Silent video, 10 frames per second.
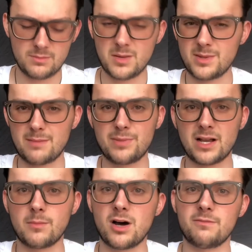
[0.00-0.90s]
Maybe they pick
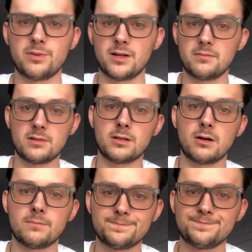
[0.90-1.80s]
them off, but, you
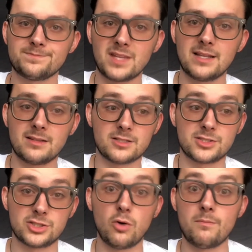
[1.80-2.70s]
know, there's
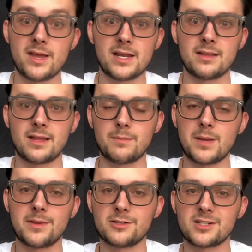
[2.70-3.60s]
so many that
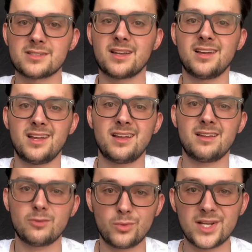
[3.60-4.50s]
maybe they're just like, eh,
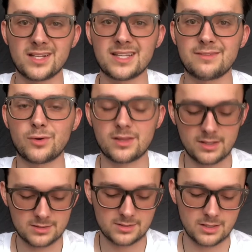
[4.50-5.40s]
we can live with
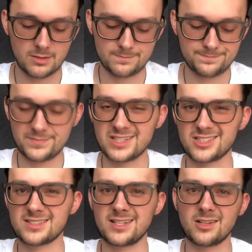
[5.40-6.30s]
it, so, and
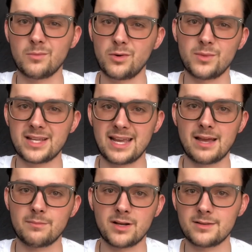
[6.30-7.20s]
just kill them when we
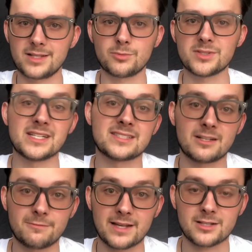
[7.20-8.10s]
can, but it really doesn't
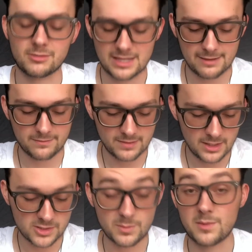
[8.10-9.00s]
affect their life.
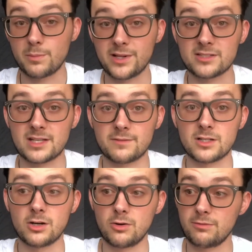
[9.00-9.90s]
Maybe the players have to
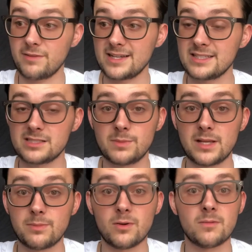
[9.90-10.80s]
go find these
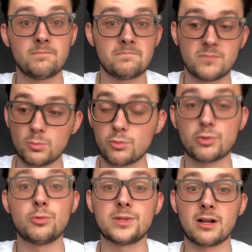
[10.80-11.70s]
people,
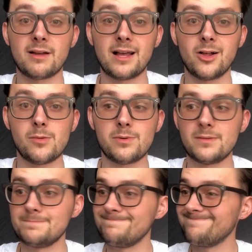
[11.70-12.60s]
recruit their help.
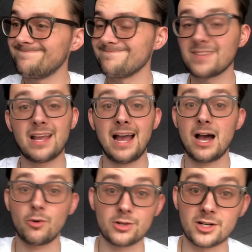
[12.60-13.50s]

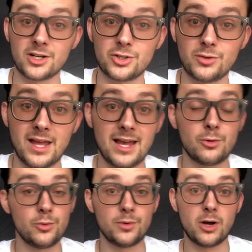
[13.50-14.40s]
How they're going to do that,
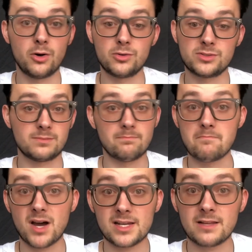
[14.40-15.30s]
who knows?
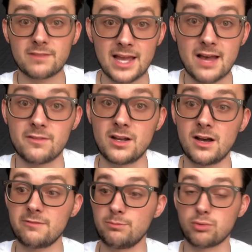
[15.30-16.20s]
Money, if they have
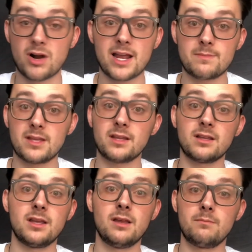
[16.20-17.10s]
enough, bribing.
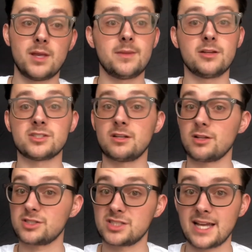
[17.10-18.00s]
Maybe there's
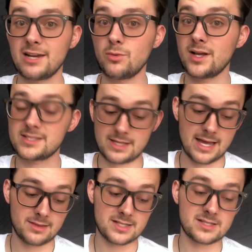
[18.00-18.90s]
another side quest
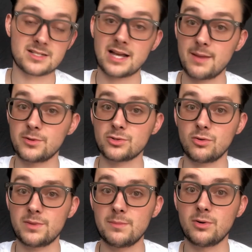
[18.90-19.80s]
that these Sky
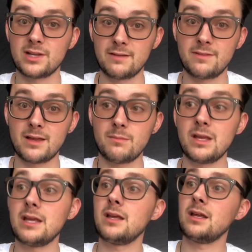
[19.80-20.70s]
Patrol people give them
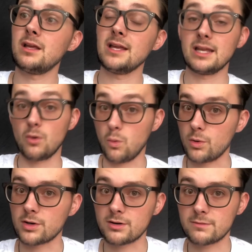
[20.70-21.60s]
in
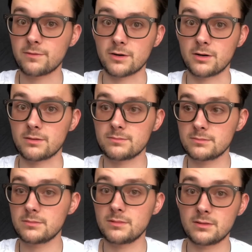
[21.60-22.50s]
order for
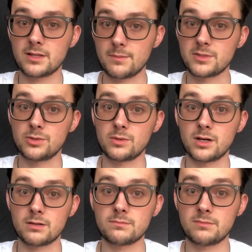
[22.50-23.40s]
them to
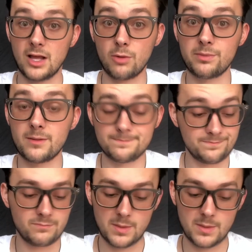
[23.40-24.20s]
help them.